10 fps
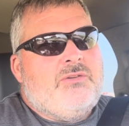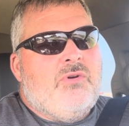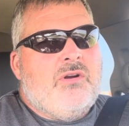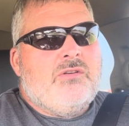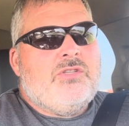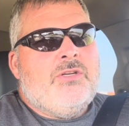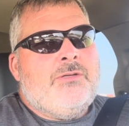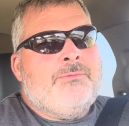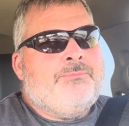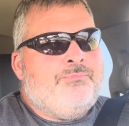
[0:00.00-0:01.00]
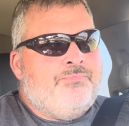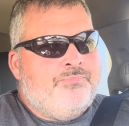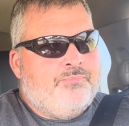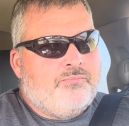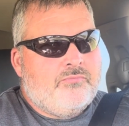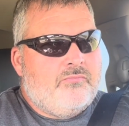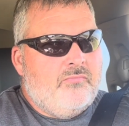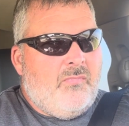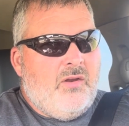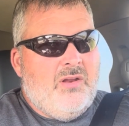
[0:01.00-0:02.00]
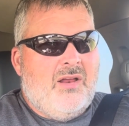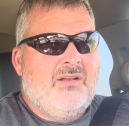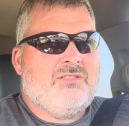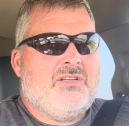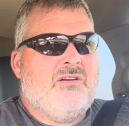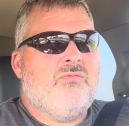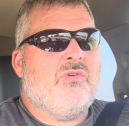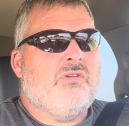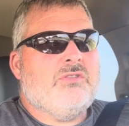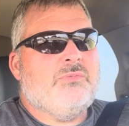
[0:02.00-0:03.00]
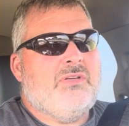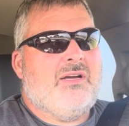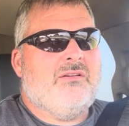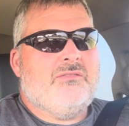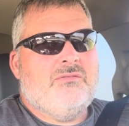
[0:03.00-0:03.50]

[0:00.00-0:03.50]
works. Not actually how it works, but how it,